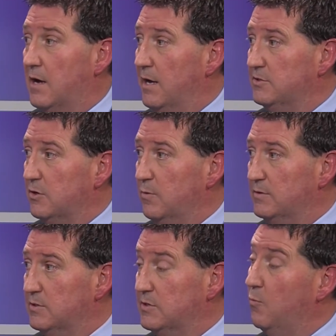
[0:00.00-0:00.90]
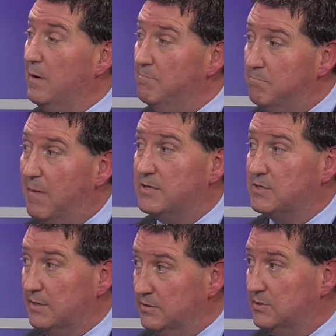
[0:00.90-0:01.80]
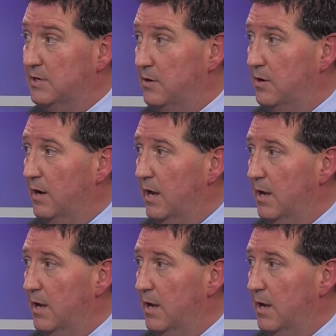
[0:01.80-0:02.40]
consequences that we must consider